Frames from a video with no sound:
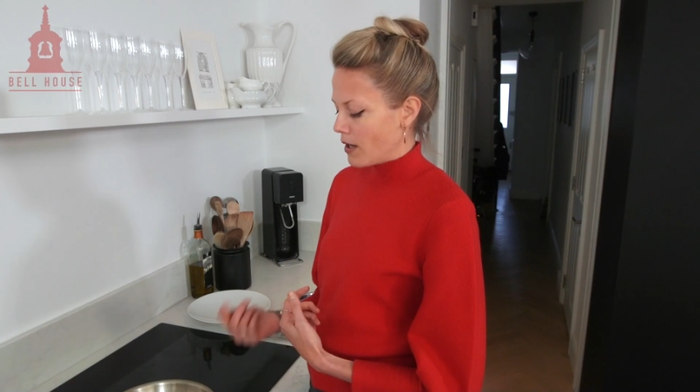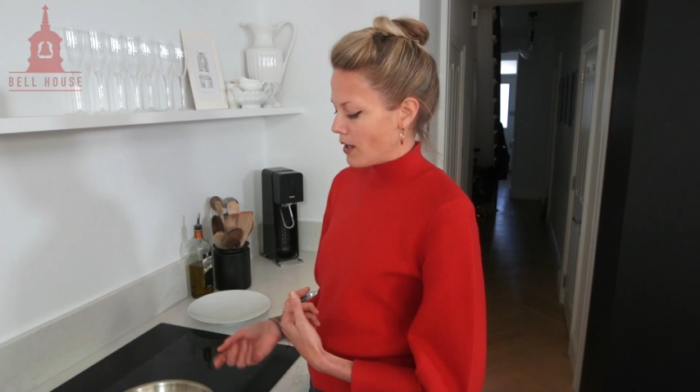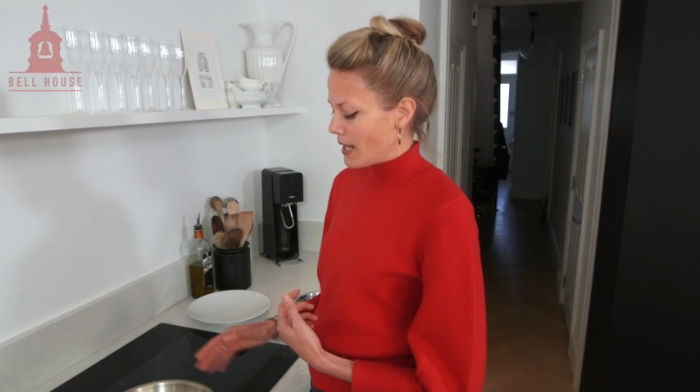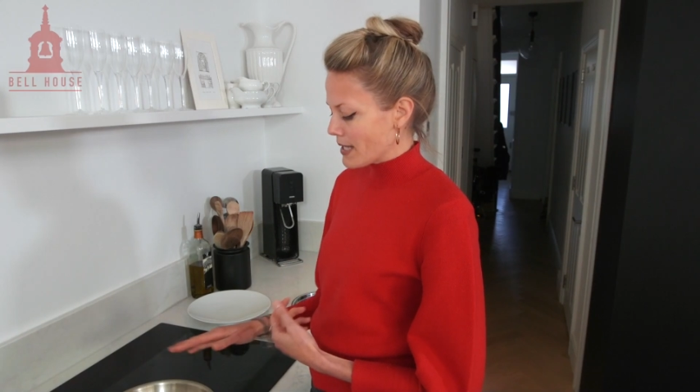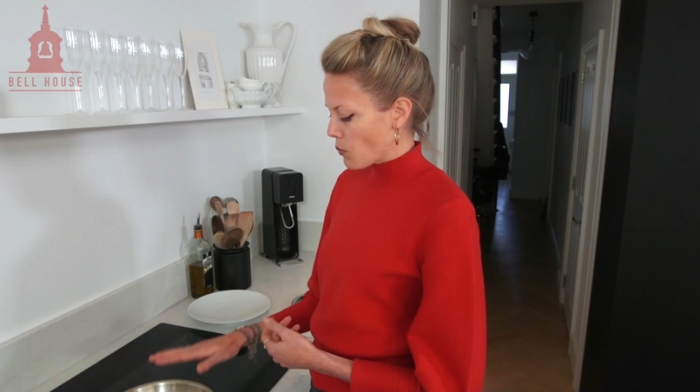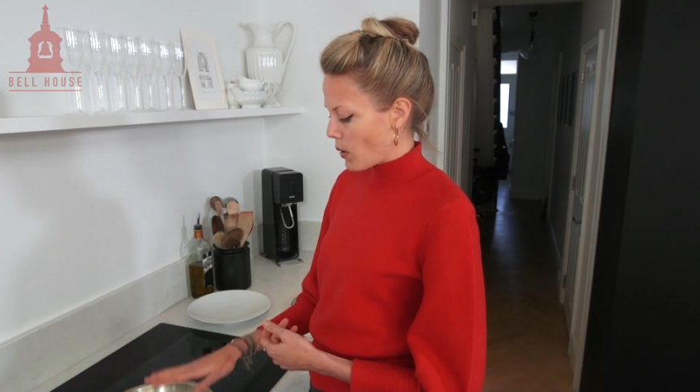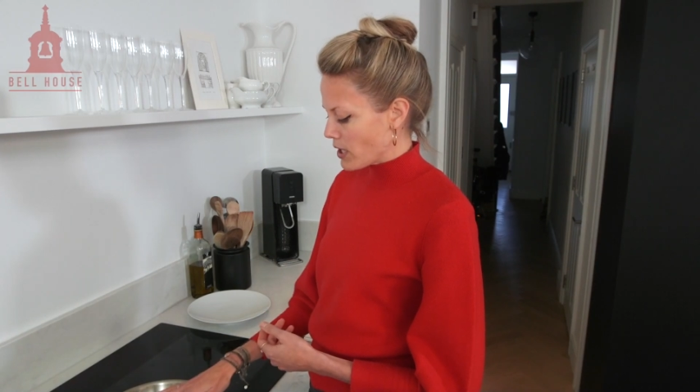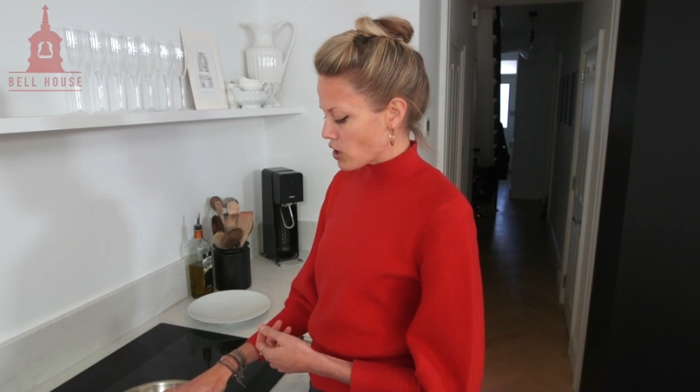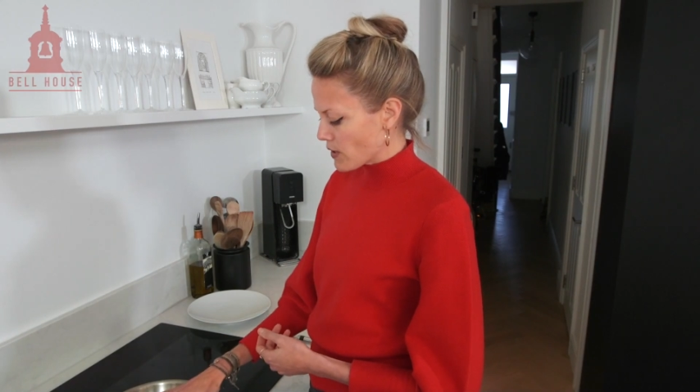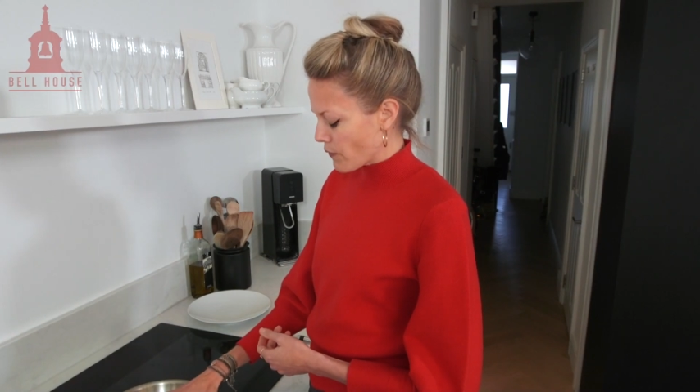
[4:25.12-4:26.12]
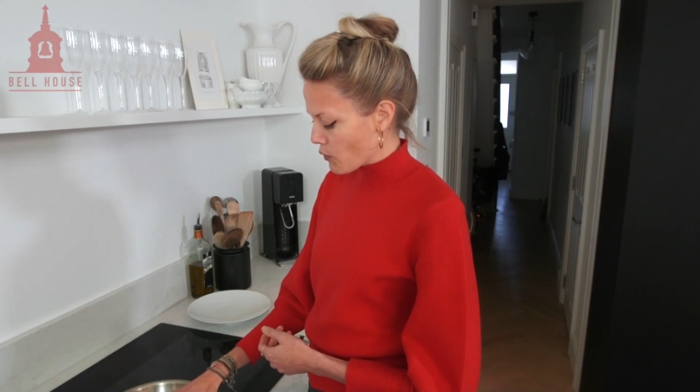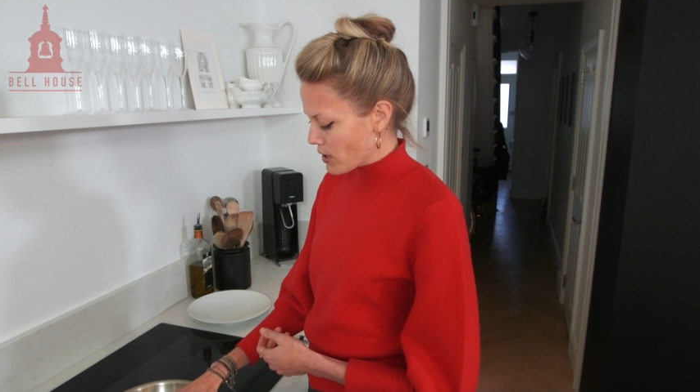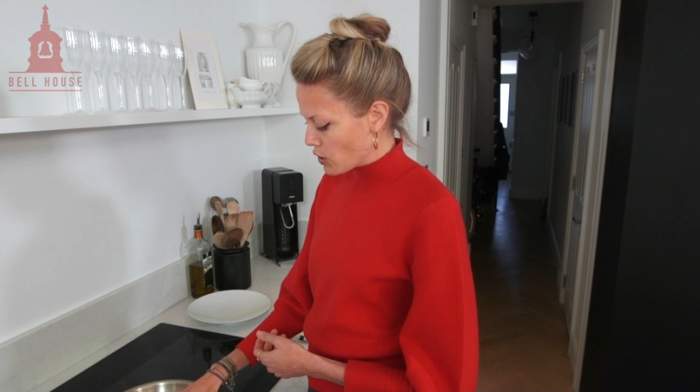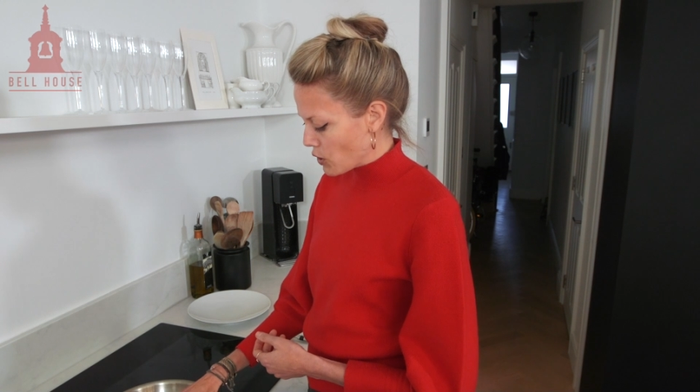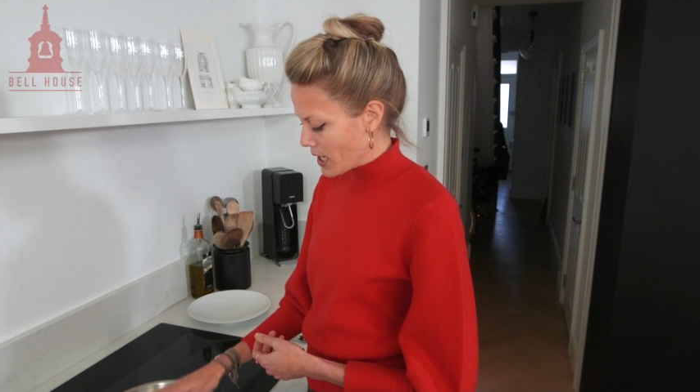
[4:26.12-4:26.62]
Let's wait just for
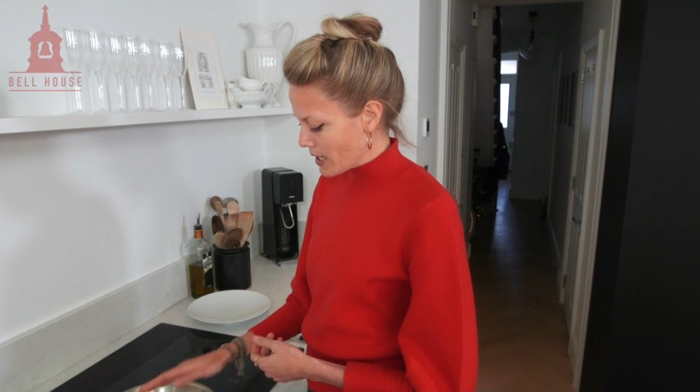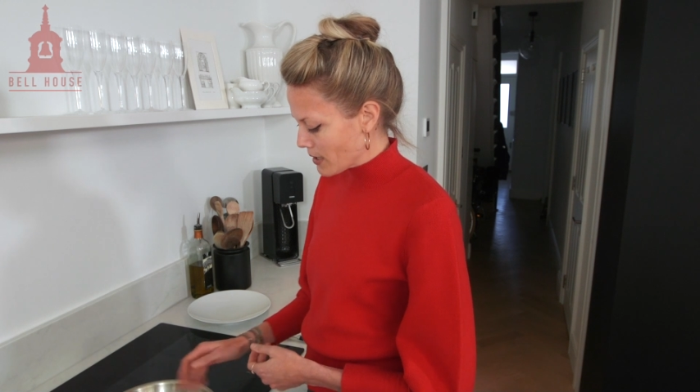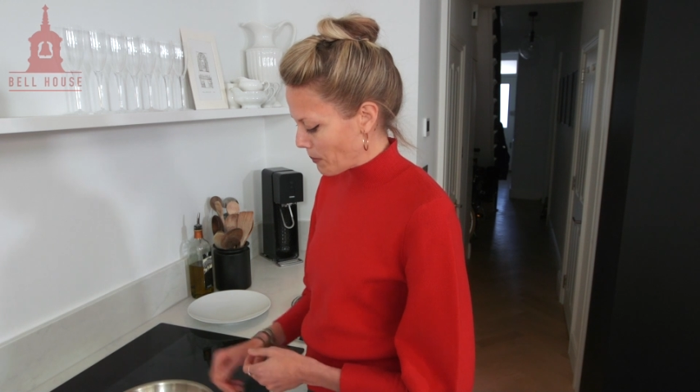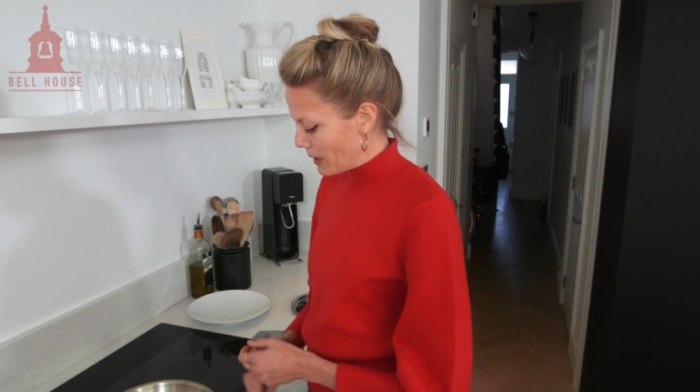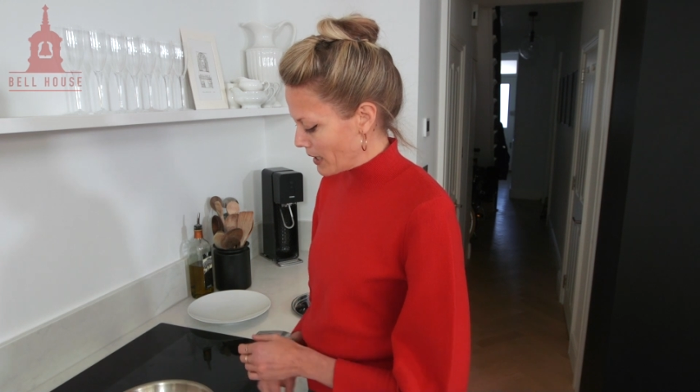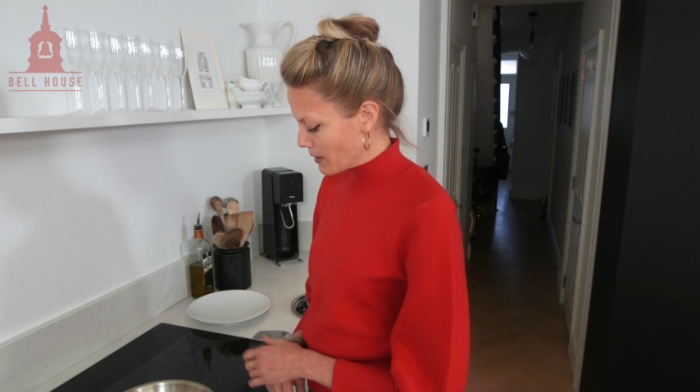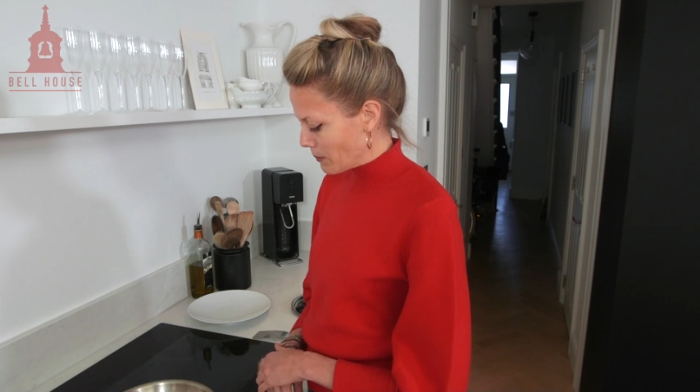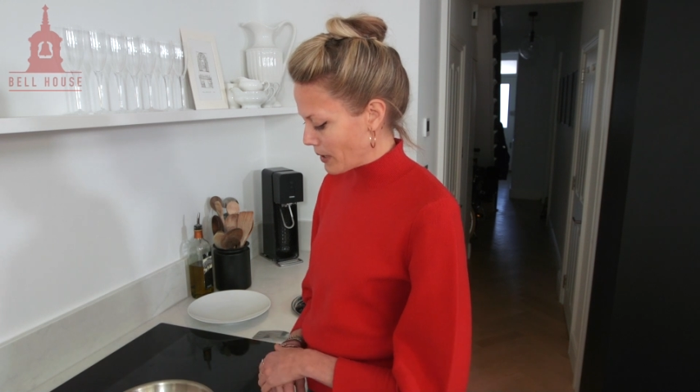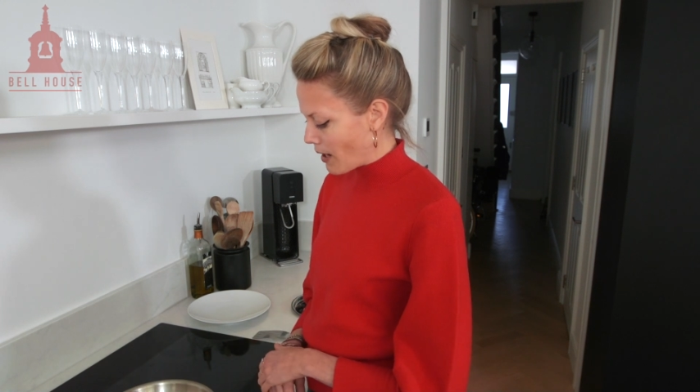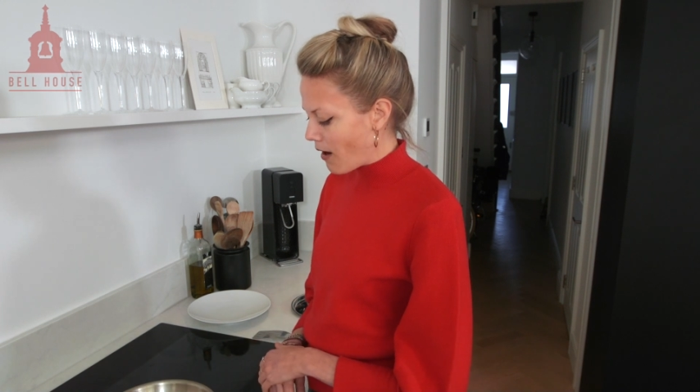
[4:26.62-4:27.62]
it to heat up a little bit.